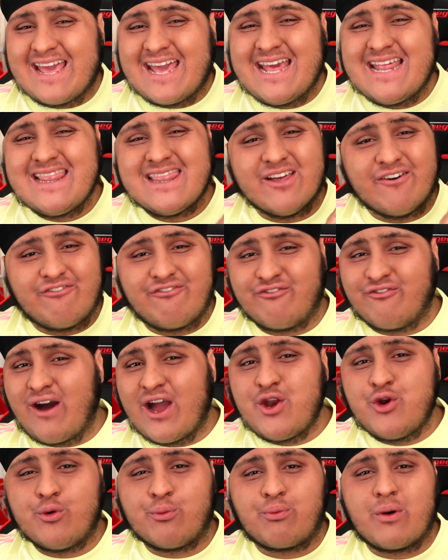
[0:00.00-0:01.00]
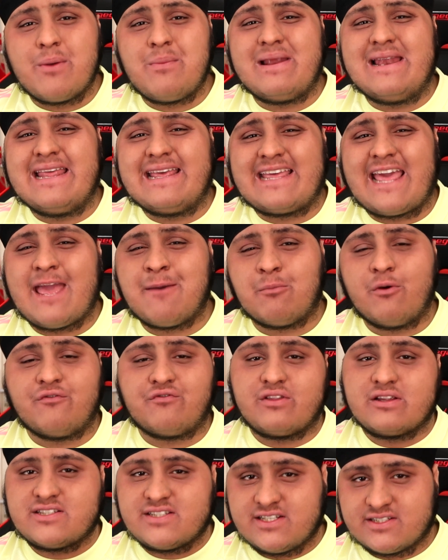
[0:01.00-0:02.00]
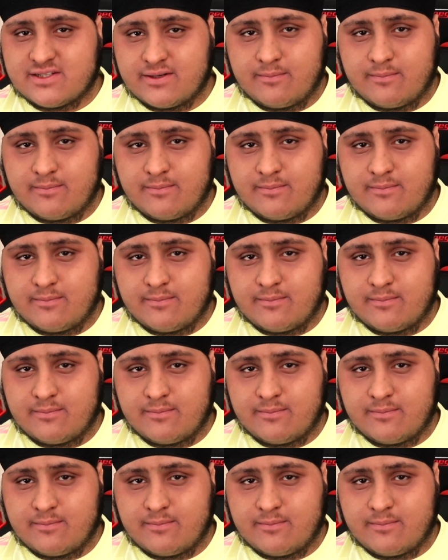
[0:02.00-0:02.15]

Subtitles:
in the final Premier League game of the season.